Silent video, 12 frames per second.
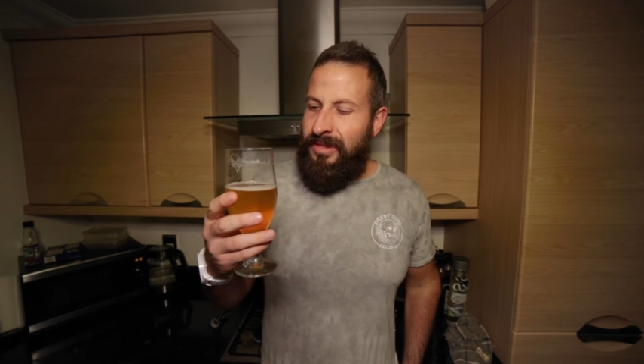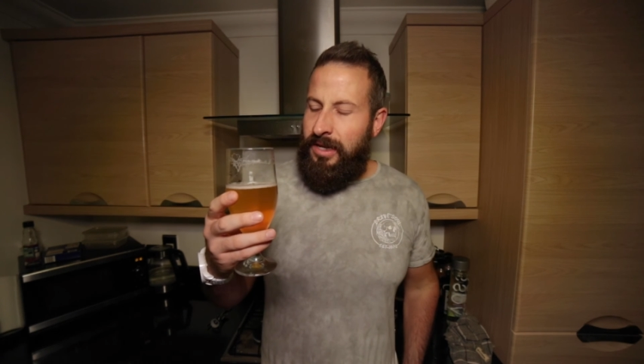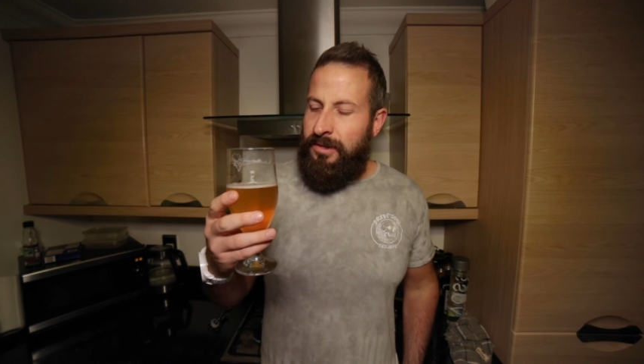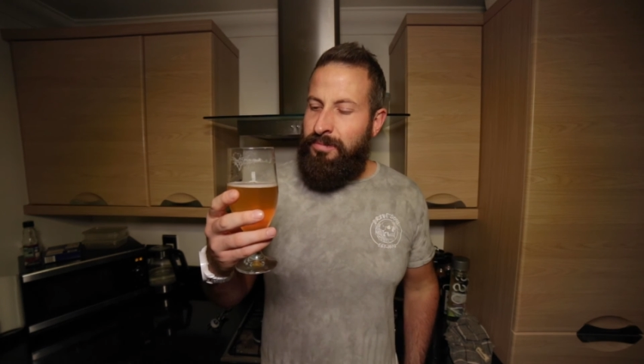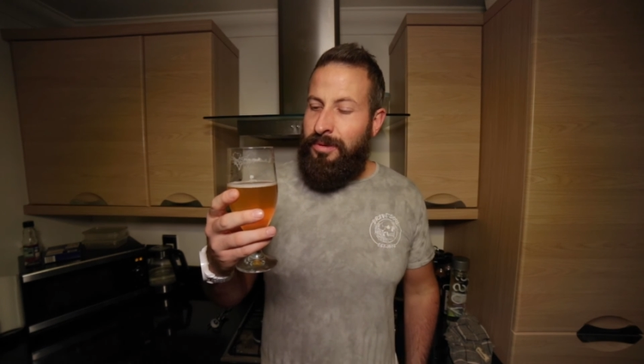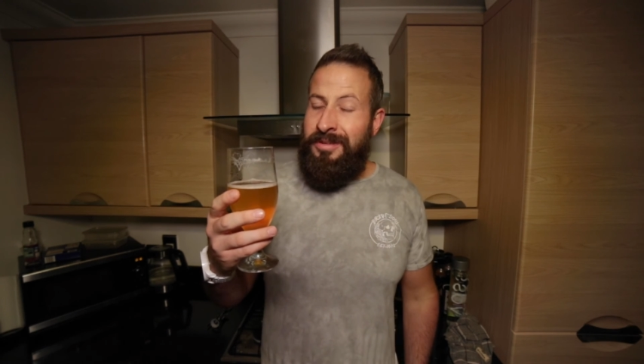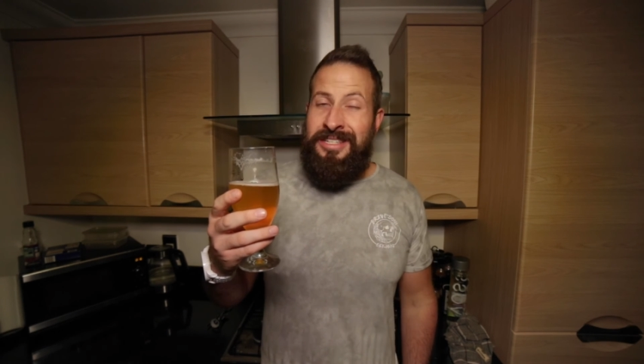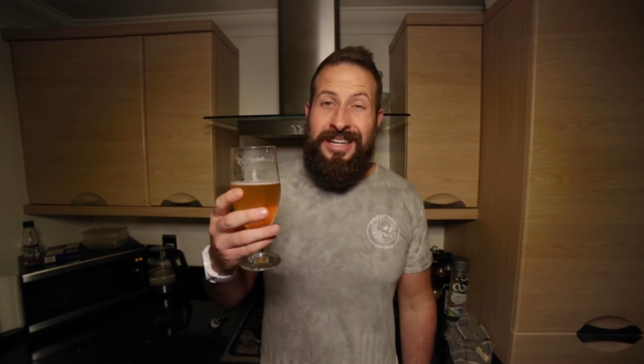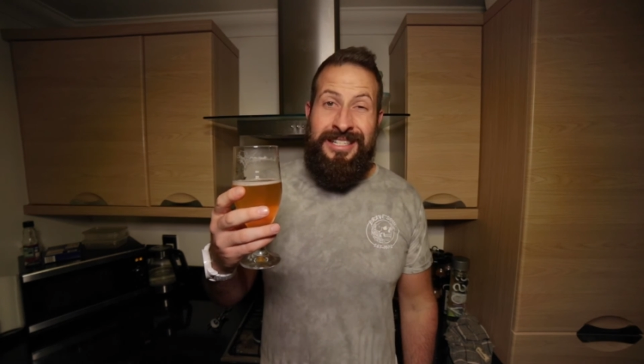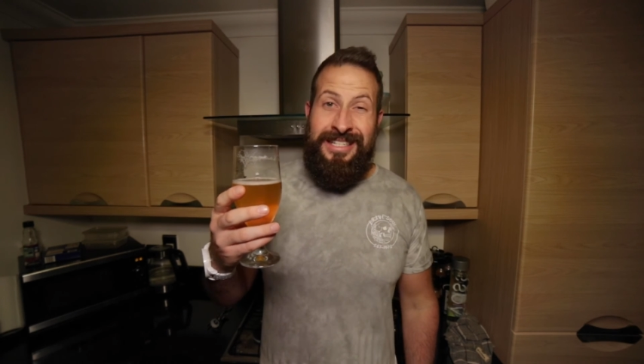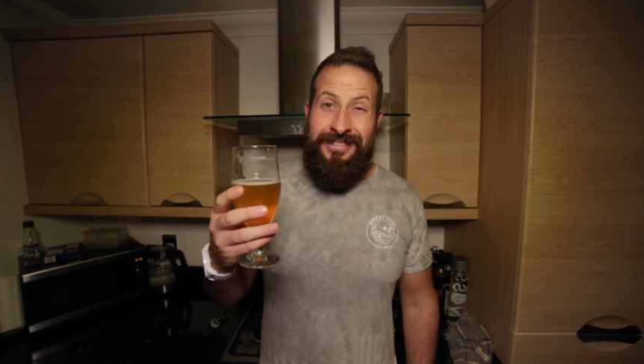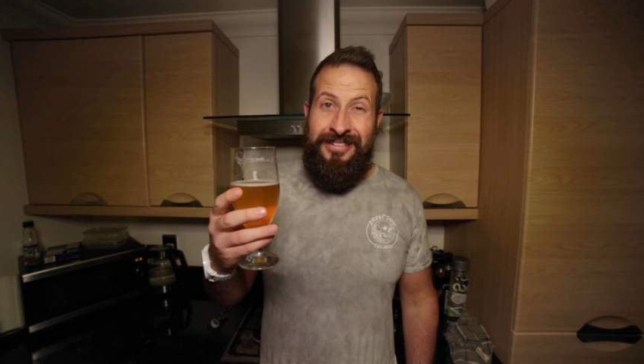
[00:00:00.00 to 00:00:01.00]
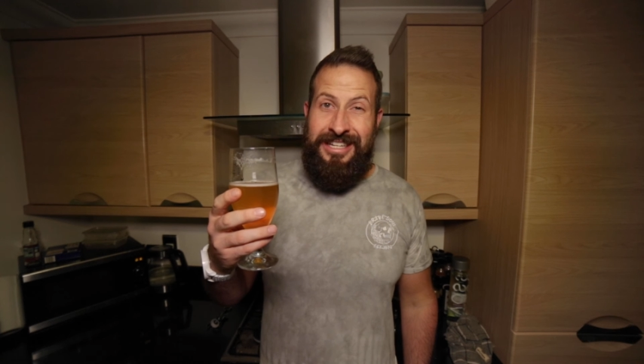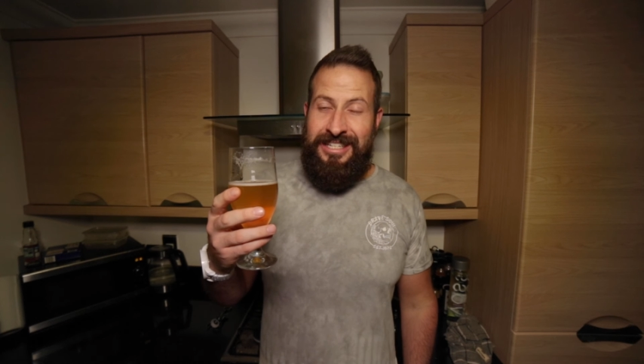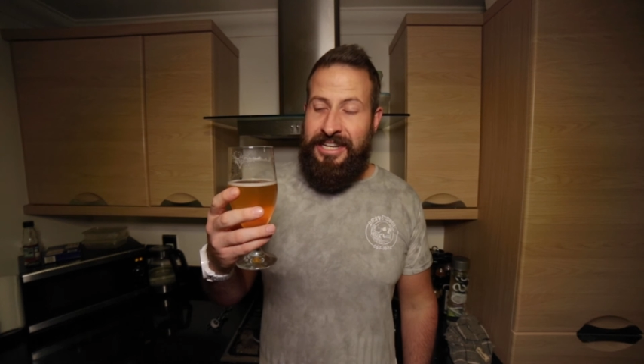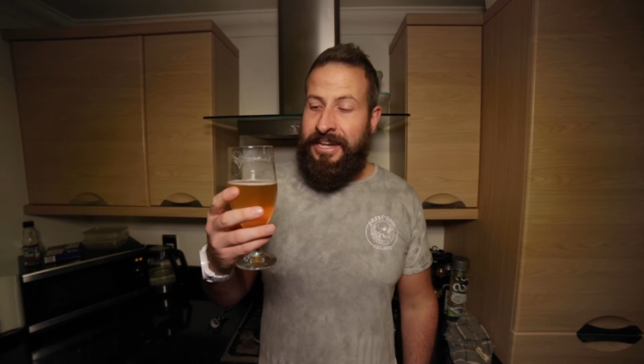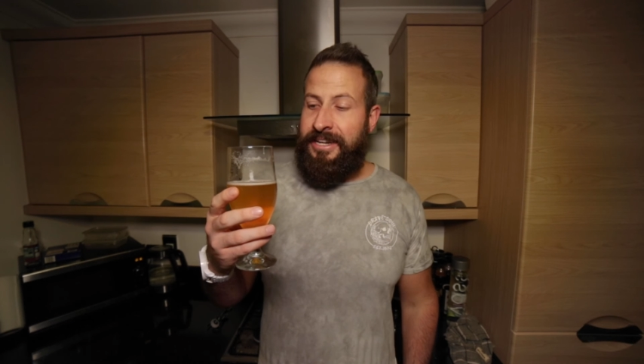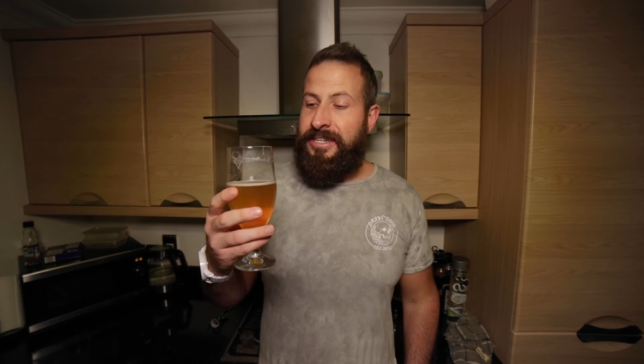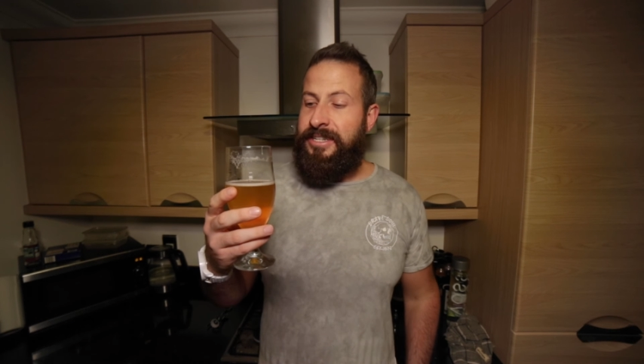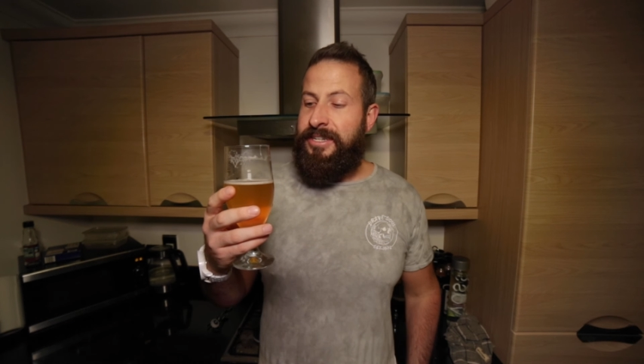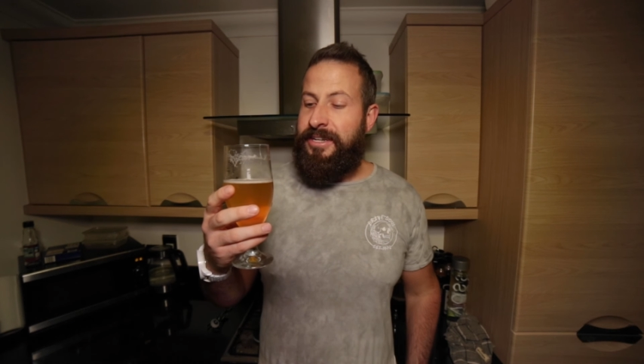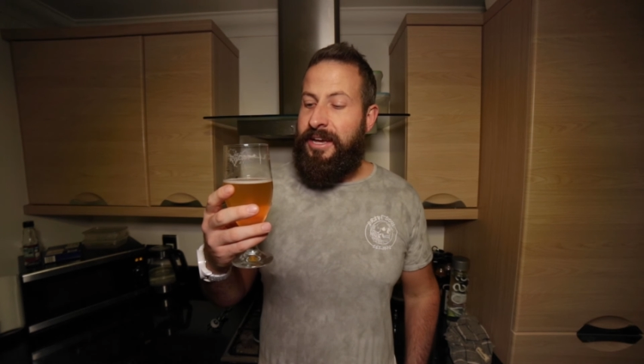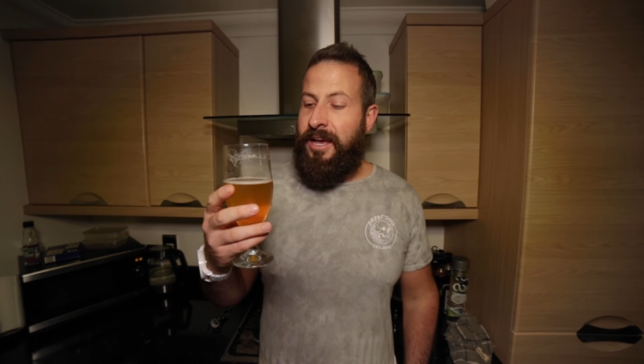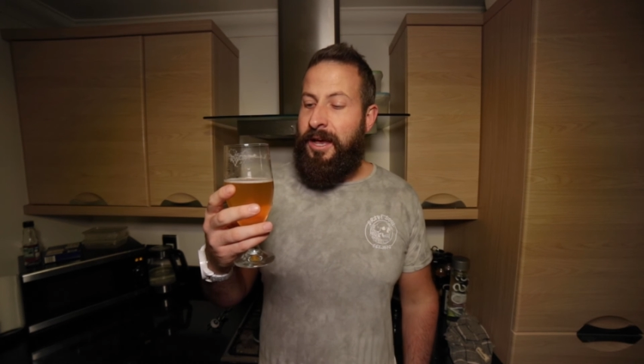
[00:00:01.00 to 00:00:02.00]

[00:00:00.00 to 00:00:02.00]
I'd probably say 76.